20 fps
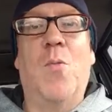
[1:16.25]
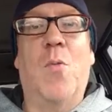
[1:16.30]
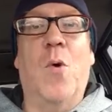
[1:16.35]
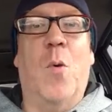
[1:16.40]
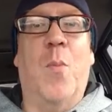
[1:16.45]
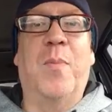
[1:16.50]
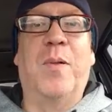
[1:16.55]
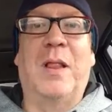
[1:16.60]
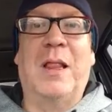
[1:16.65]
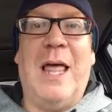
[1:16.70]

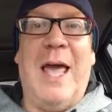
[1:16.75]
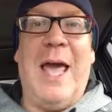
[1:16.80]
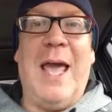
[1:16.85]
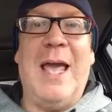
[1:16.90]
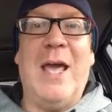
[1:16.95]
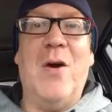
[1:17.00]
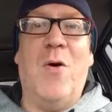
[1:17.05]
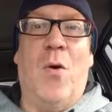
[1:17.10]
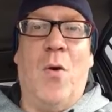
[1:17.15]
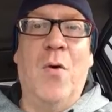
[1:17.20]
will
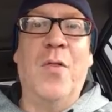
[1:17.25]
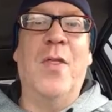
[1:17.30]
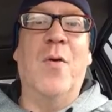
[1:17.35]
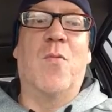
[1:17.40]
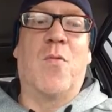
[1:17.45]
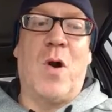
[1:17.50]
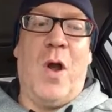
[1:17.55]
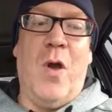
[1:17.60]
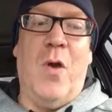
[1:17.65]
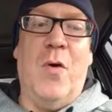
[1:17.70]
play on
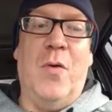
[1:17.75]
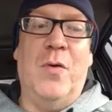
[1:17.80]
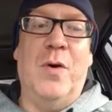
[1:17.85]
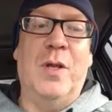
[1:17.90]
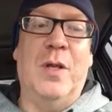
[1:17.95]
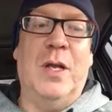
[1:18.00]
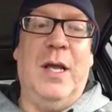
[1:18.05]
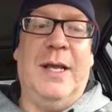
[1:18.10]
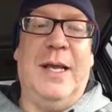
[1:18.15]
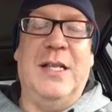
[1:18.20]
the
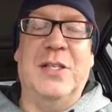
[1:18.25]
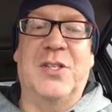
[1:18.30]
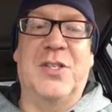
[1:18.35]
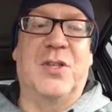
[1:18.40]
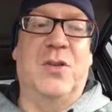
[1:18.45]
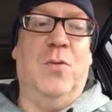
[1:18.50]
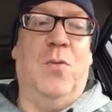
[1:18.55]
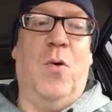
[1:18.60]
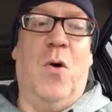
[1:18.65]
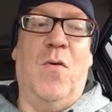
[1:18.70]
road
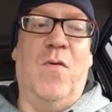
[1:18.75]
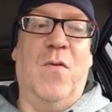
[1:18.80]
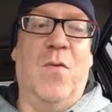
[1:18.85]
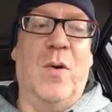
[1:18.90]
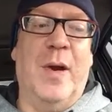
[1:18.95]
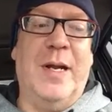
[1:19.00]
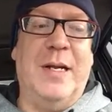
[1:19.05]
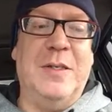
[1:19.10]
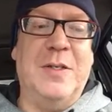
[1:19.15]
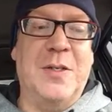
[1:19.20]
against the
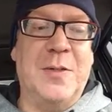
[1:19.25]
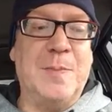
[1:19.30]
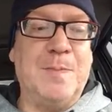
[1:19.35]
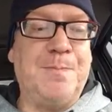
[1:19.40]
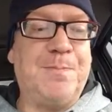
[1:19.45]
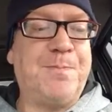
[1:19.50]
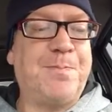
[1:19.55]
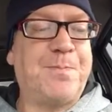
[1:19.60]
Wolverines.